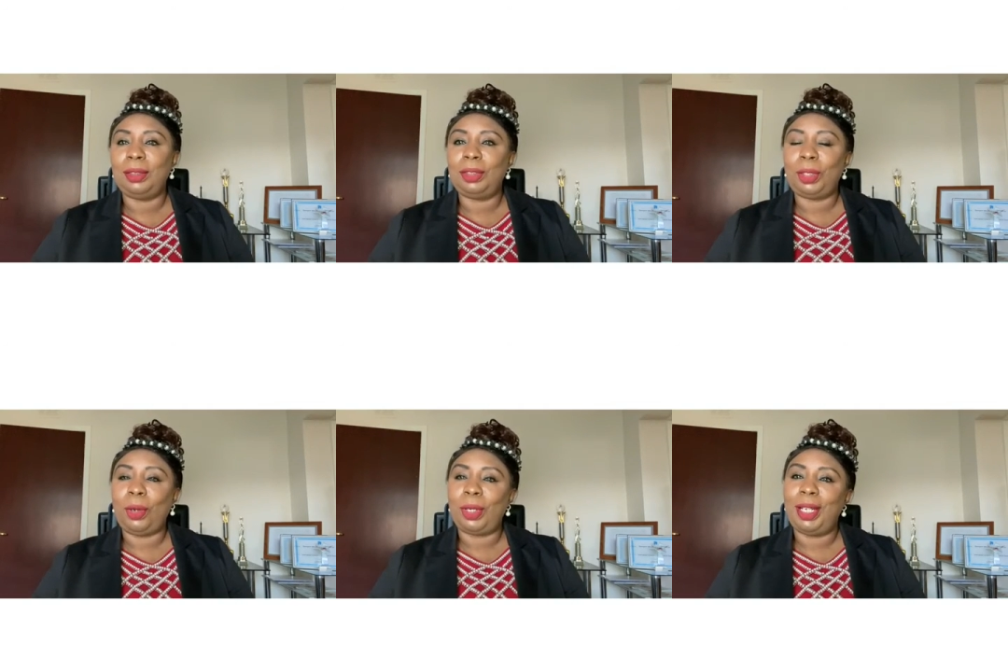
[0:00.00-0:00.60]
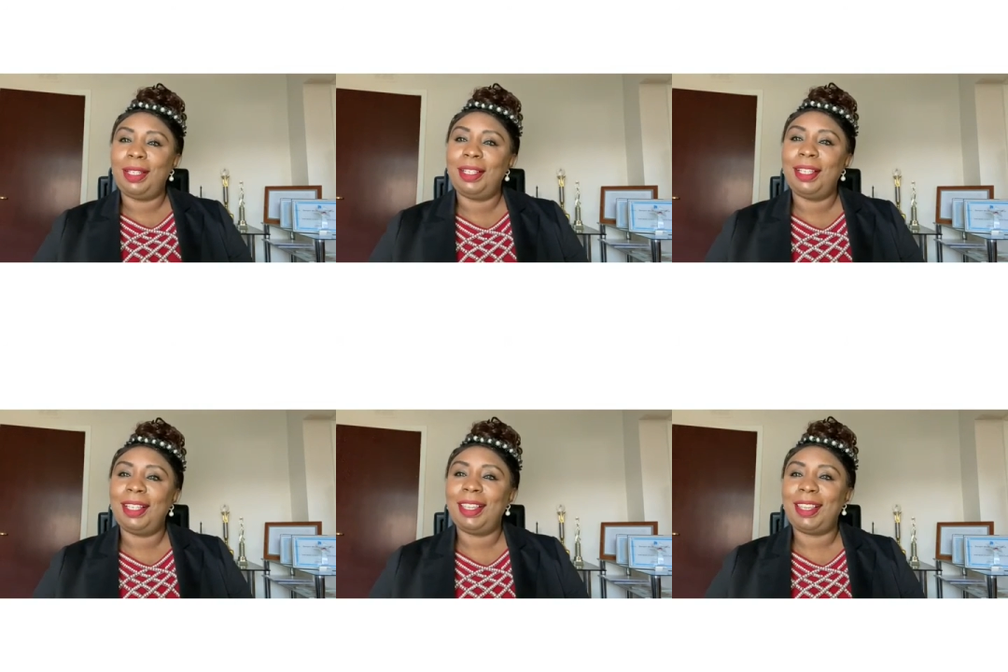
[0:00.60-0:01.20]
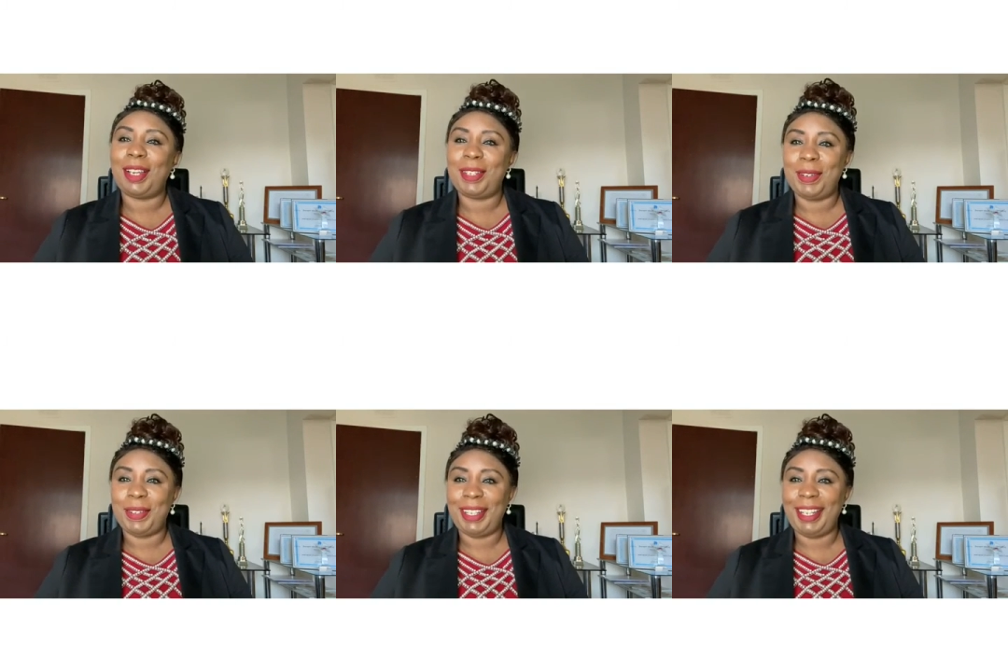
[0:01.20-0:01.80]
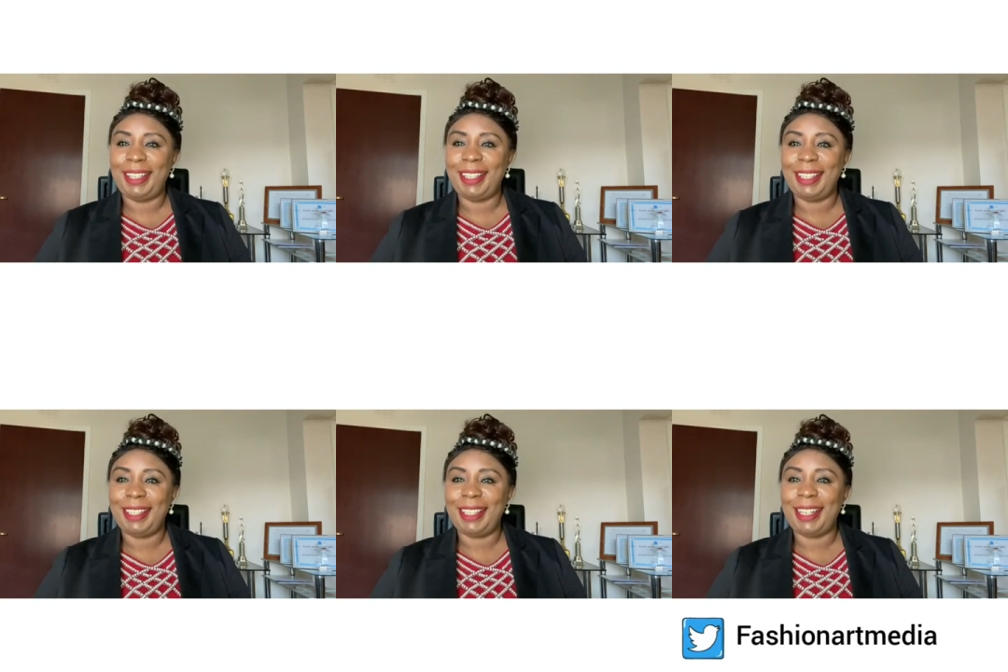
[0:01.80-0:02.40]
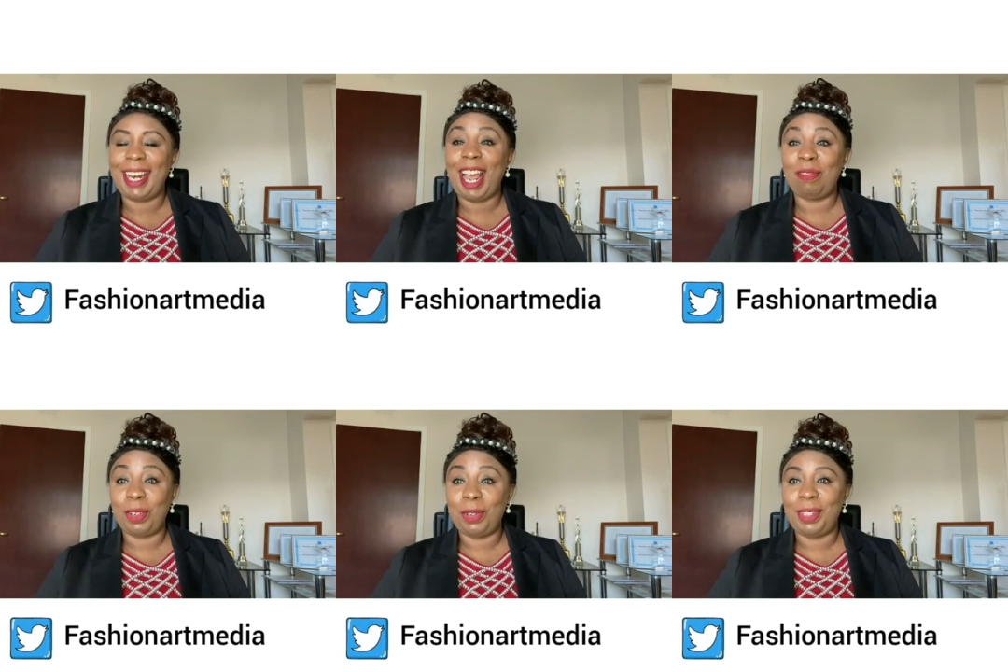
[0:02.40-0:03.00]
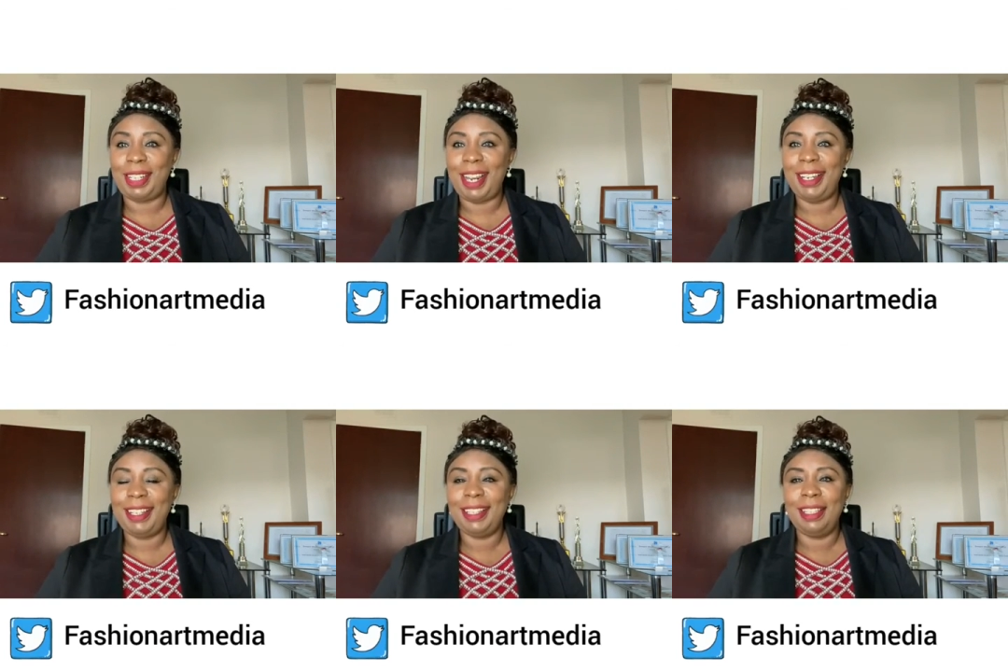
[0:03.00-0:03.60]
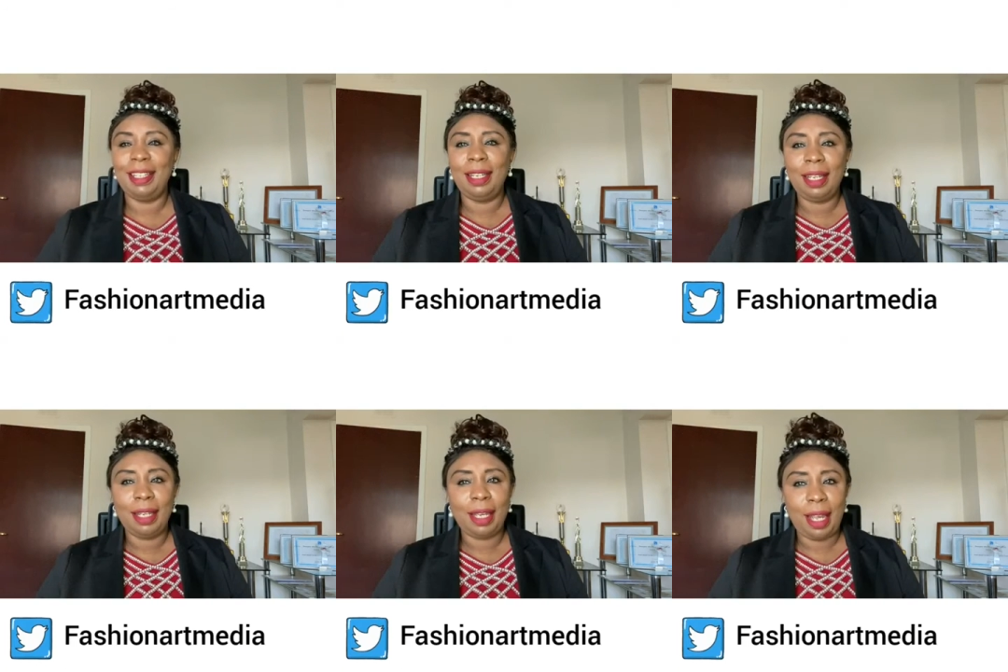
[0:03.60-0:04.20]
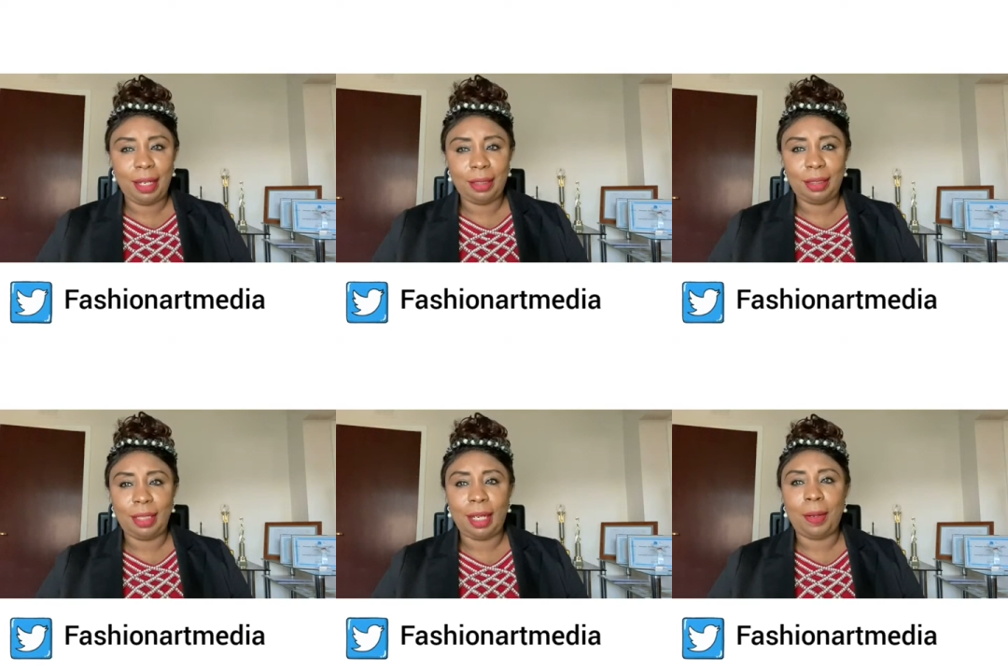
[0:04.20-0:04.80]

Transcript: talk. Thank you again. Have a good day, and